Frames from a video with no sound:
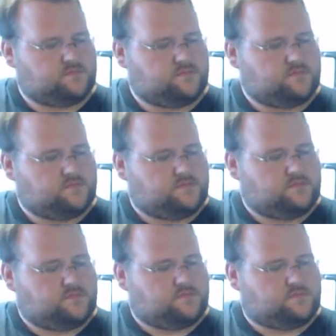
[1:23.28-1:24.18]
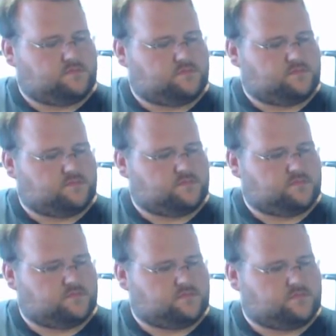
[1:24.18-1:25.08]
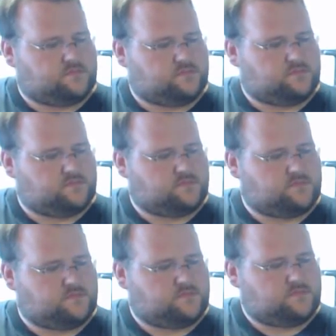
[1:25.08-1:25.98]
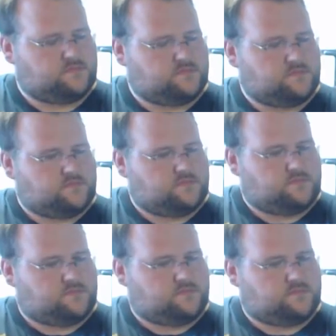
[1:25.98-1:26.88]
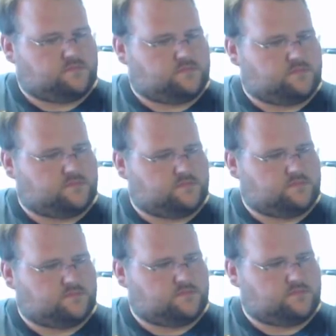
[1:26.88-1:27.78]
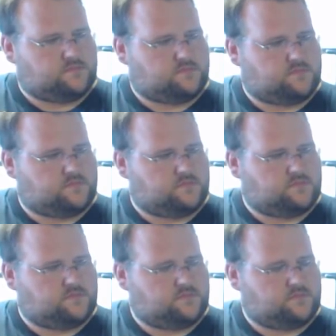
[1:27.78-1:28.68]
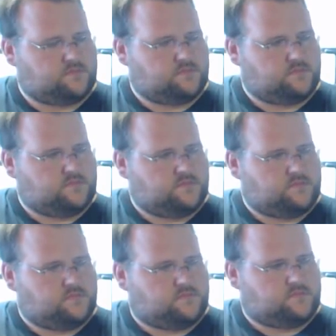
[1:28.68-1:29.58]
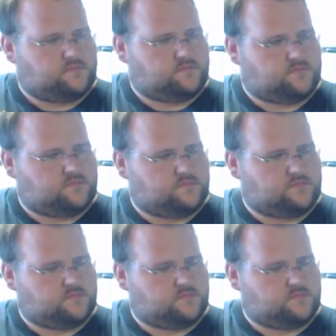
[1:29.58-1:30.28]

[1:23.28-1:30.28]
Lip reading: This person isn't speaking.